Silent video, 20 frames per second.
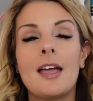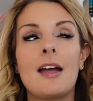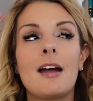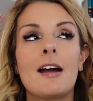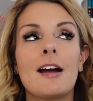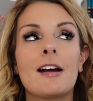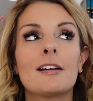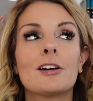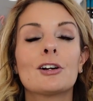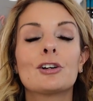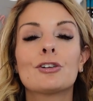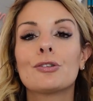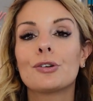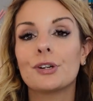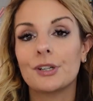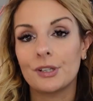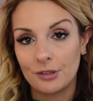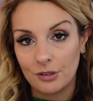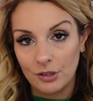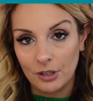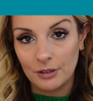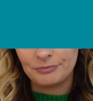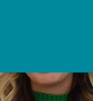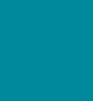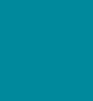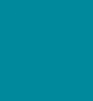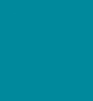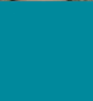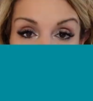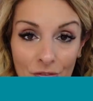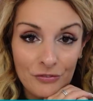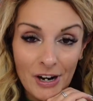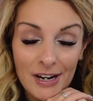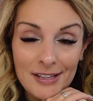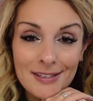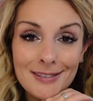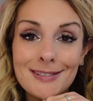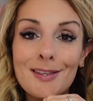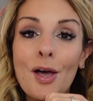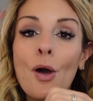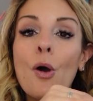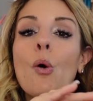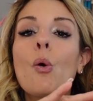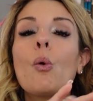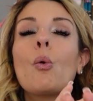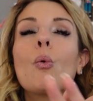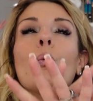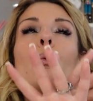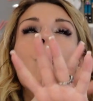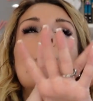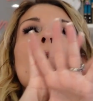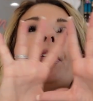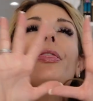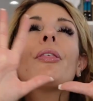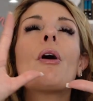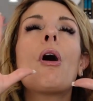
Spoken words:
are critical. Well, friends, with